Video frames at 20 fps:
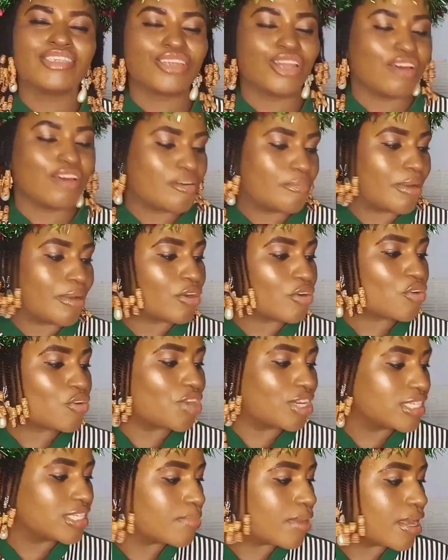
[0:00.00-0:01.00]
you love about
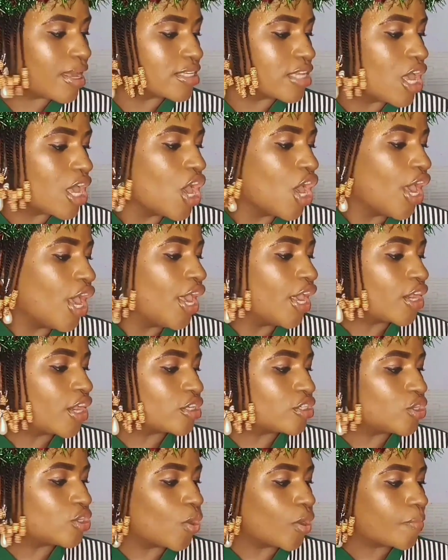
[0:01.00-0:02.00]
Christmas. You could
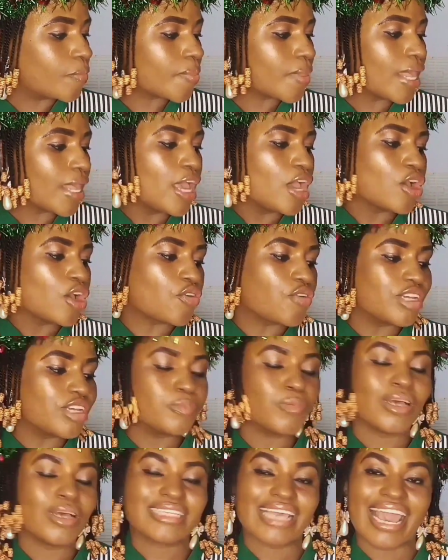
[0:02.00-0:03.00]
do
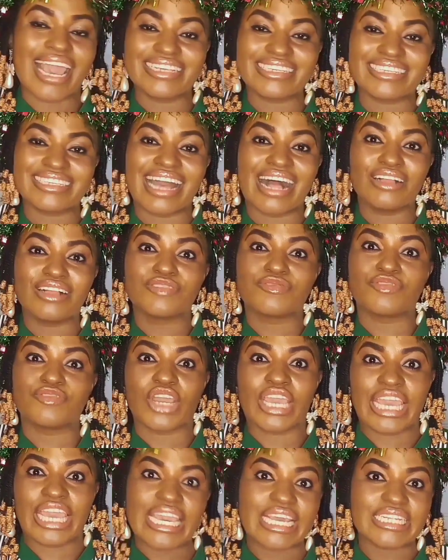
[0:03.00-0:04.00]
Christmas hairstyles for
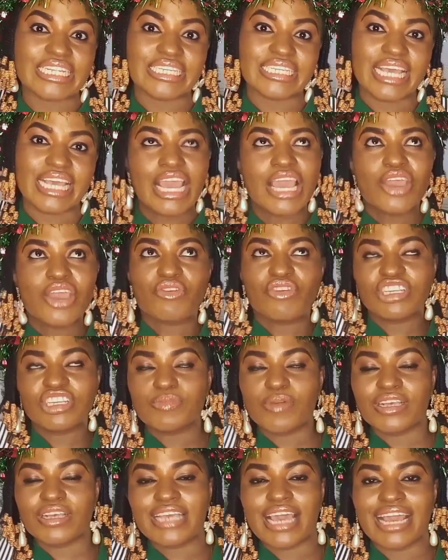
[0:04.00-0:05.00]
kids,
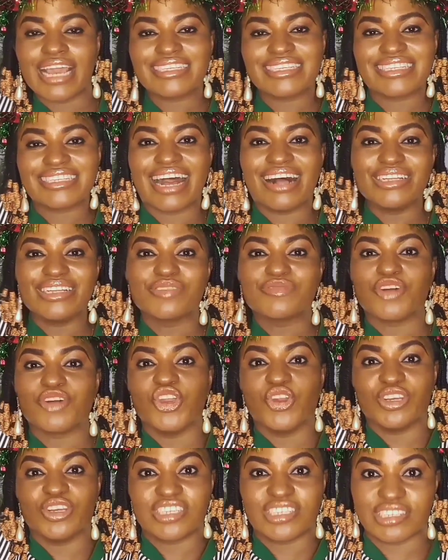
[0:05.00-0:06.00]
Christmas hairstyles for
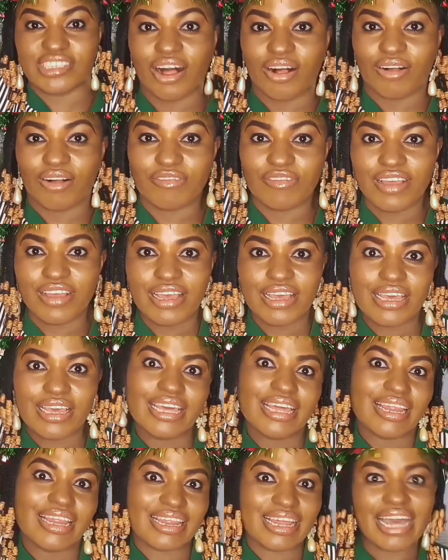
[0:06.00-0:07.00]
yourself.
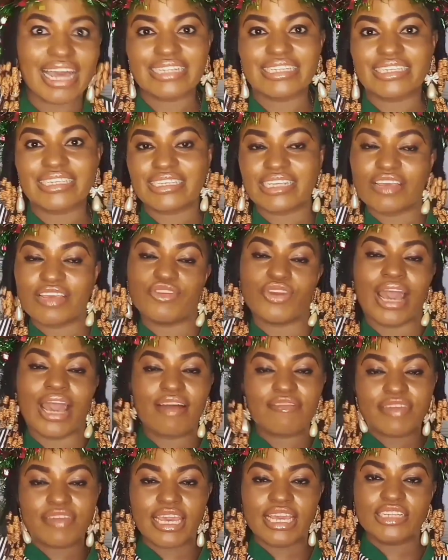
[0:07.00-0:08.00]
That's if you
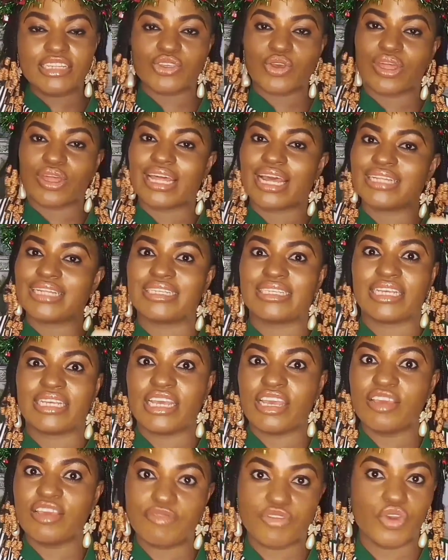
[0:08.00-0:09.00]
have kids, or that's
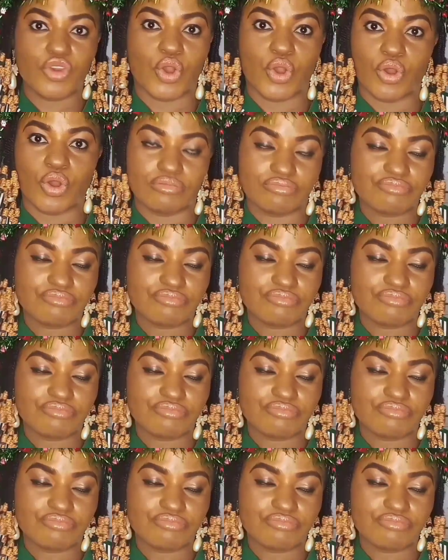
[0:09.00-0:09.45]
if you're